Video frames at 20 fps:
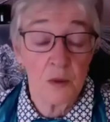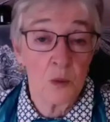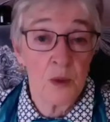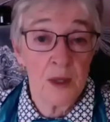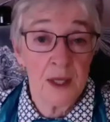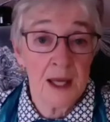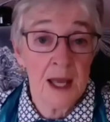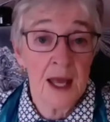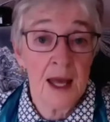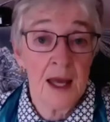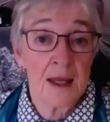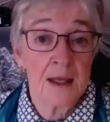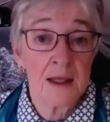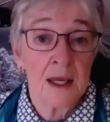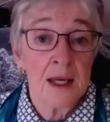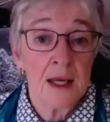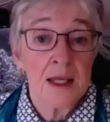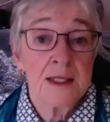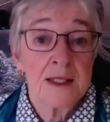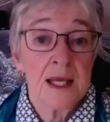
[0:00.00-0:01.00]
we can't
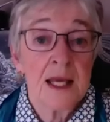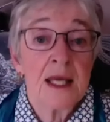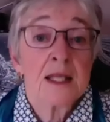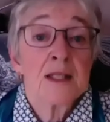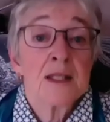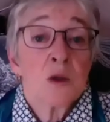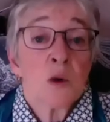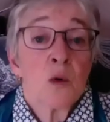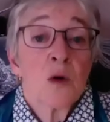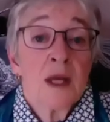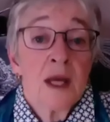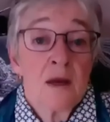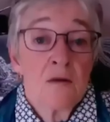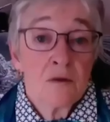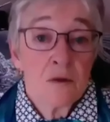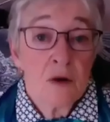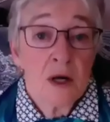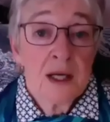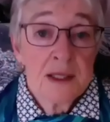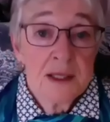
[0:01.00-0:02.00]
say it's okay
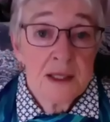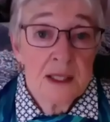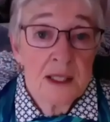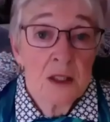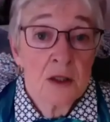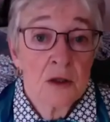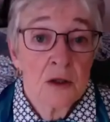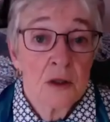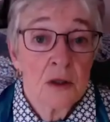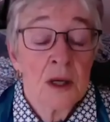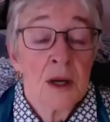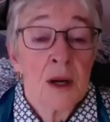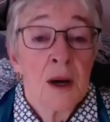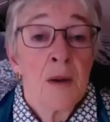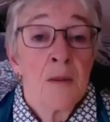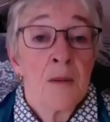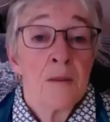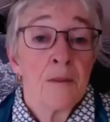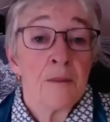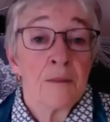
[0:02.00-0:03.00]
for us here,
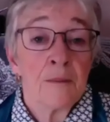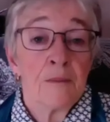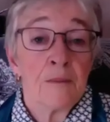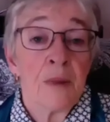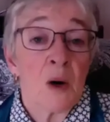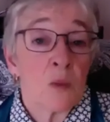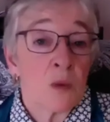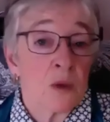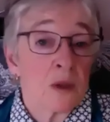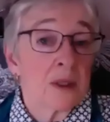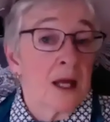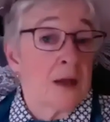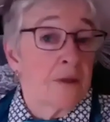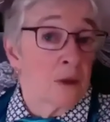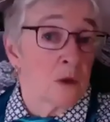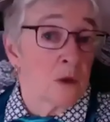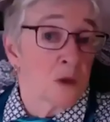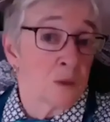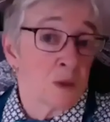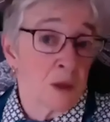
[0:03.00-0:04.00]
but we'll let
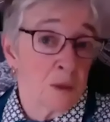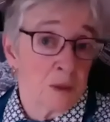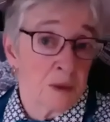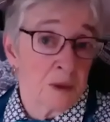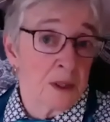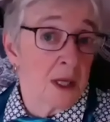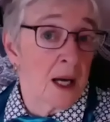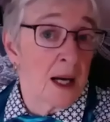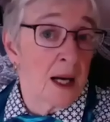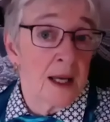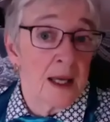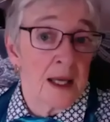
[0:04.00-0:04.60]
those people die.